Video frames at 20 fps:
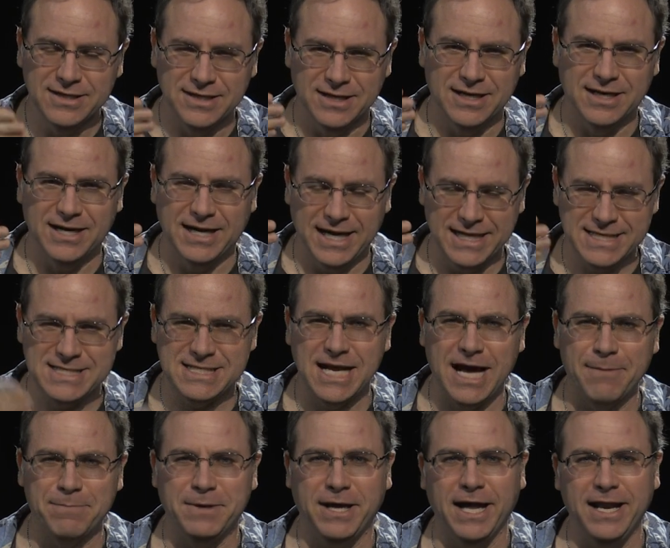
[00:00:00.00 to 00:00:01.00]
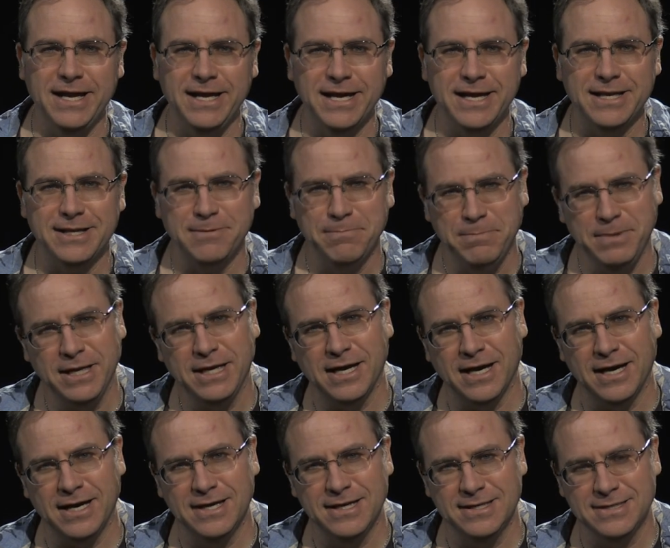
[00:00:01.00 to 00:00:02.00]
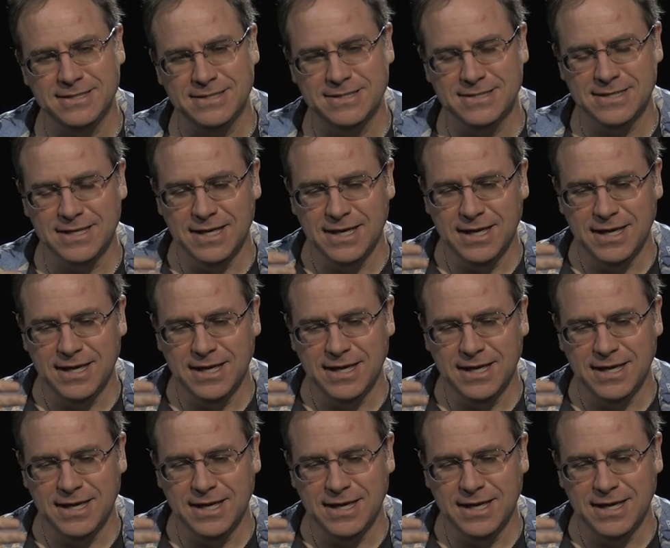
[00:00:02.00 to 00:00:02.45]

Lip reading: I stopped getting it because